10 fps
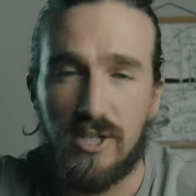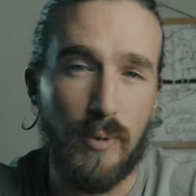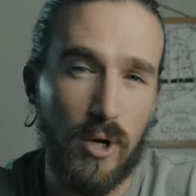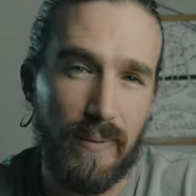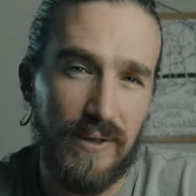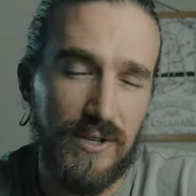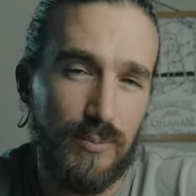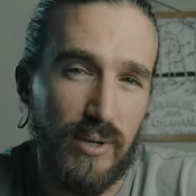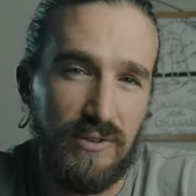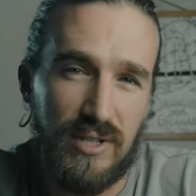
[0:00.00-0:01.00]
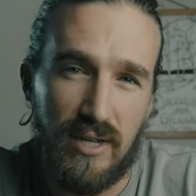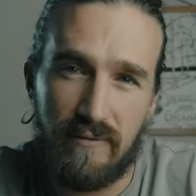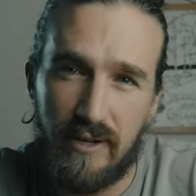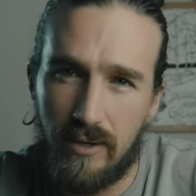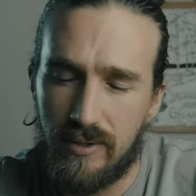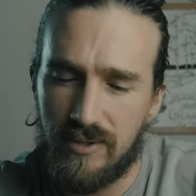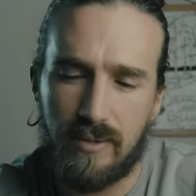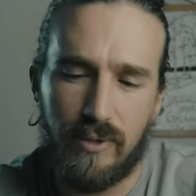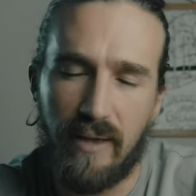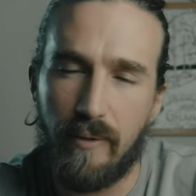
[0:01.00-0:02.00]
I spoke about this previously in a video and
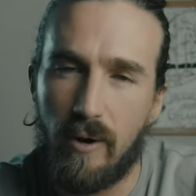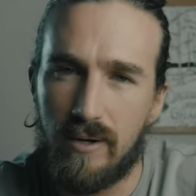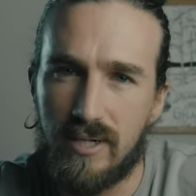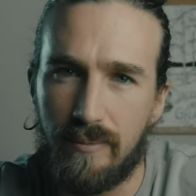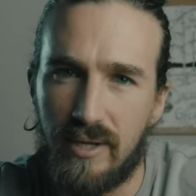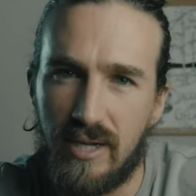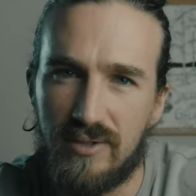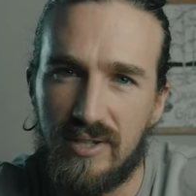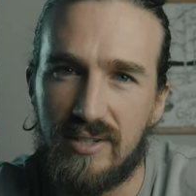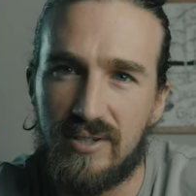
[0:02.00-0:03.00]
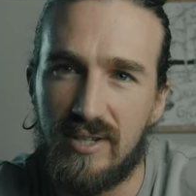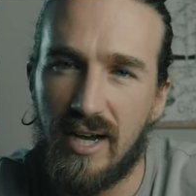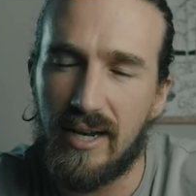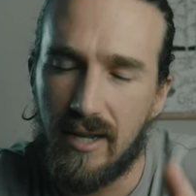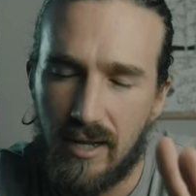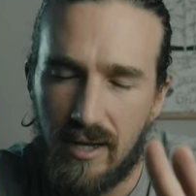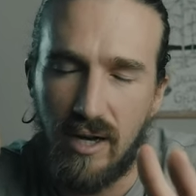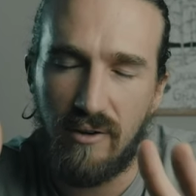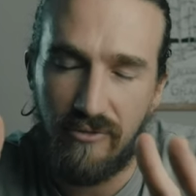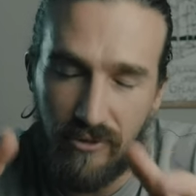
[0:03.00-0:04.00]
someone gave me a hard time because it's not
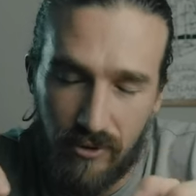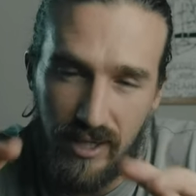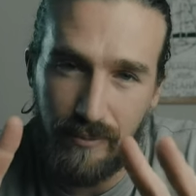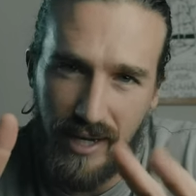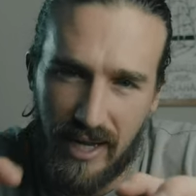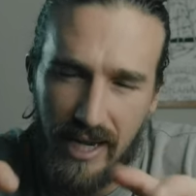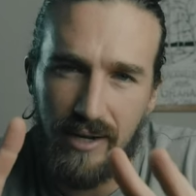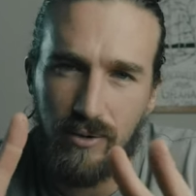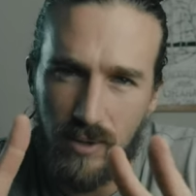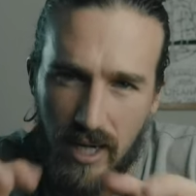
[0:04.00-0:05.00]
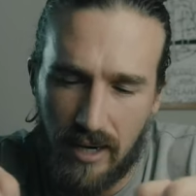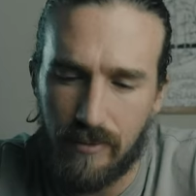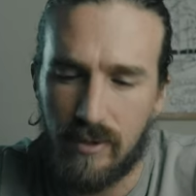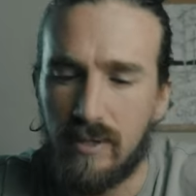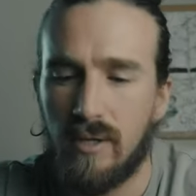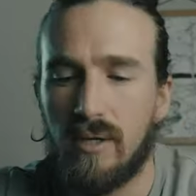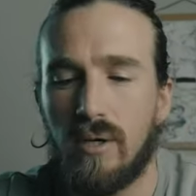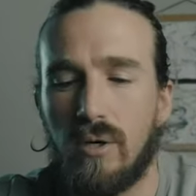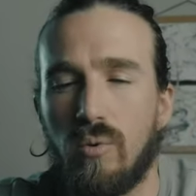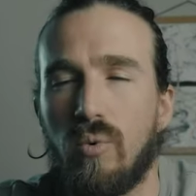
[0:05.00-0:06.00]
a fully mechanical camera,
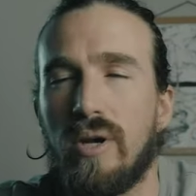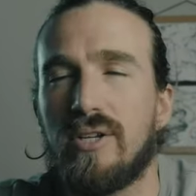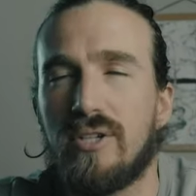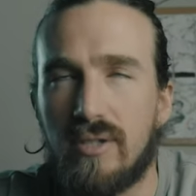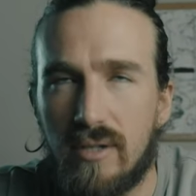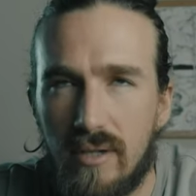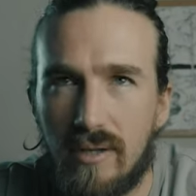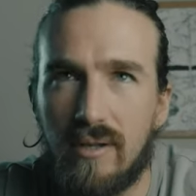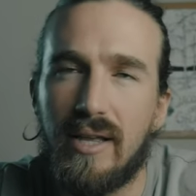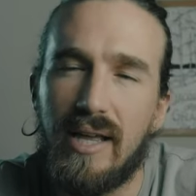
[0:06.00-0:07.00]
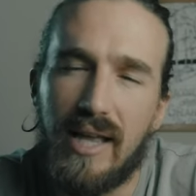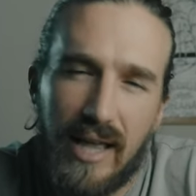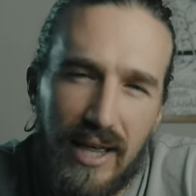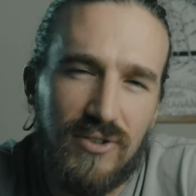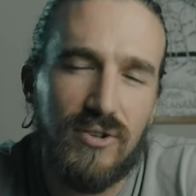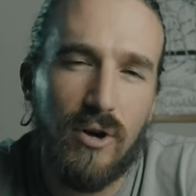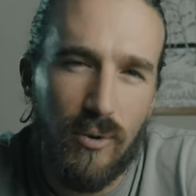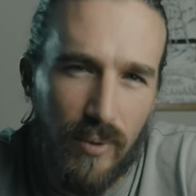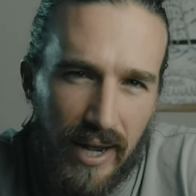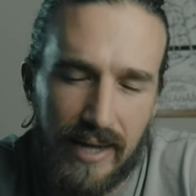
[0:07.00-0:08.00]
which is
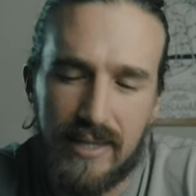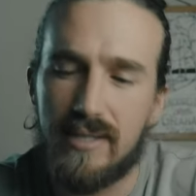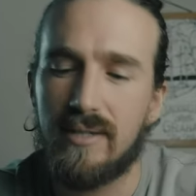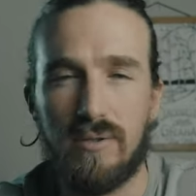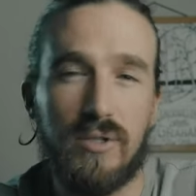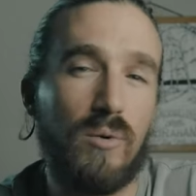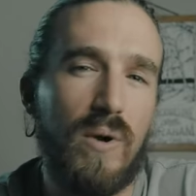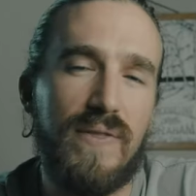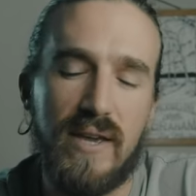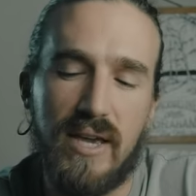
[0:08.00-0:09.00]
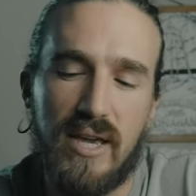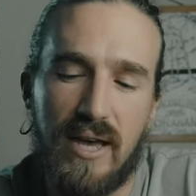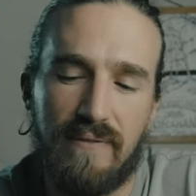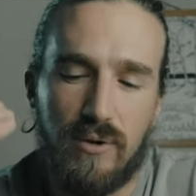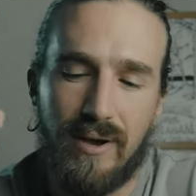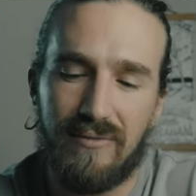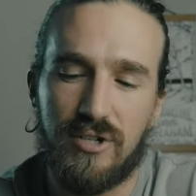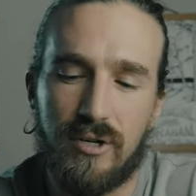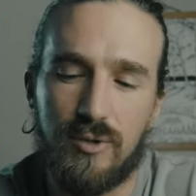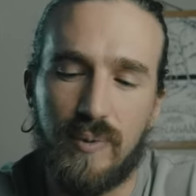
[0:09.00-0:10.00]
correct. So with the EF, you have
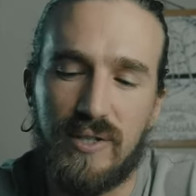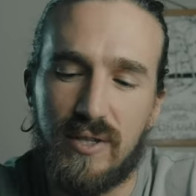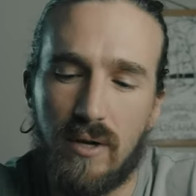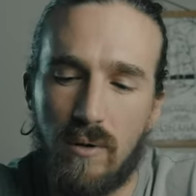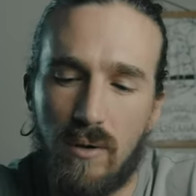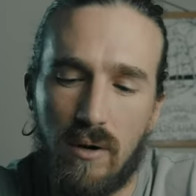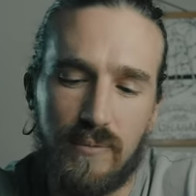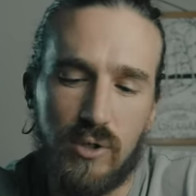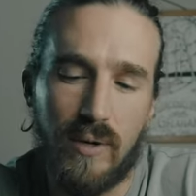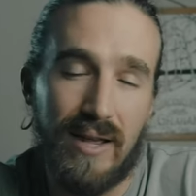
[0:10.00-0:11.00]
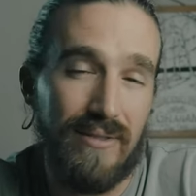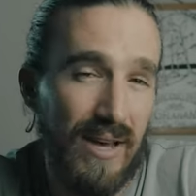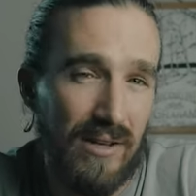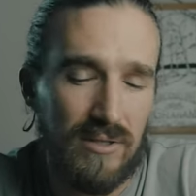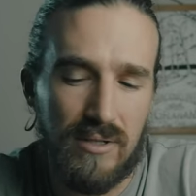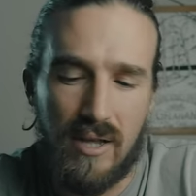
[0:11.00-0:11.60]
shutter speeds that go up to 1,000